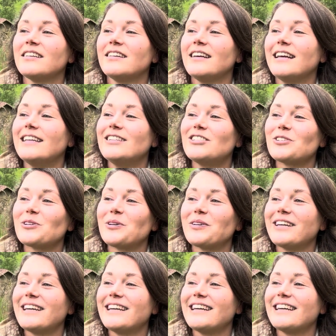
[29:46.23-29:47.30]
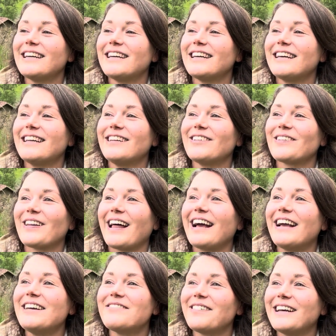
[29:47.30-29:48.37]
enjoy your
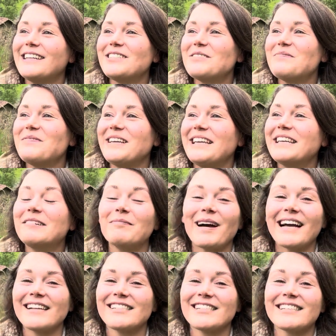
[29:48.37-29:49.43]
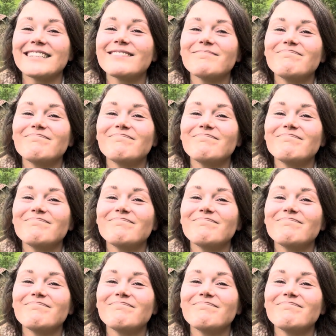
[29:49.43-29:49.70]
life and to be in magic.